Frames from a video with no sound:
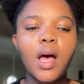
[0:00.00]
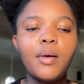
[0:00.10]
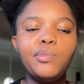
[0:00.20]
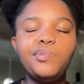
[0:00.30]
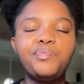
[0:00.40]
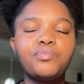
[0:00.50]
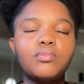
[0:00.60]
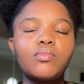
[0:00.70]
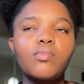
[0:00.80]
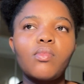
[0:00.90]

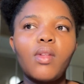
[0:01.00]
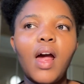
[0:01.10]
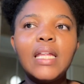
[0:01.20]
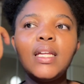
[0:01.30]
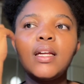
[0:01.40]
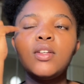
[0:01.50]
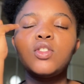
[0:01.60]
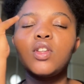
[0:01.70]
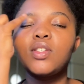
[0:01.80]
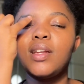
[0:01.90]
I think
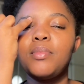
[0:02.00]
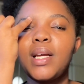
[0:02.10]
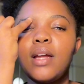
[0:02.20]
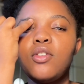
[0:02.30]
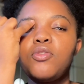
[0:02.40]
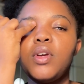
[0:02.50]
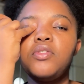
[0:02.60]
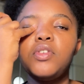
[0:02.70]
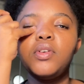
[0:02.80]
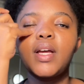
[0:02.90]
it's going to be kind of weird
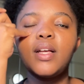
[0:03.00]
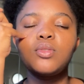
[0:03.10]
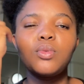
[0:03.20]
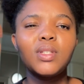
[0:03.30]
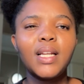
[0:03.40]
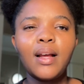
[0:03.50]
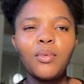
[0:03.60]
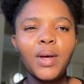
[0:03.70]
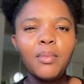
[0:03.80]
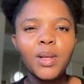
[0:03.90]
for you guys who like,
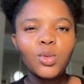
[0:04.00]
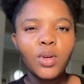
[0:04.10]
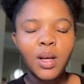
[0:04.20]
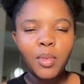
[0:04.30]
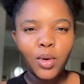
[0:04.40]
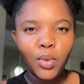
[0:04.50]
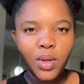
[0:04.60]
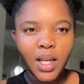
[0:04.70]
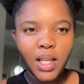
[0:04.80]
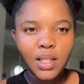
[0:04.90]
why am I talking about
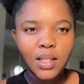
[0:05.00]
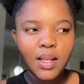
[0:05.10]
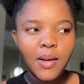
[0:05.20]
court dates?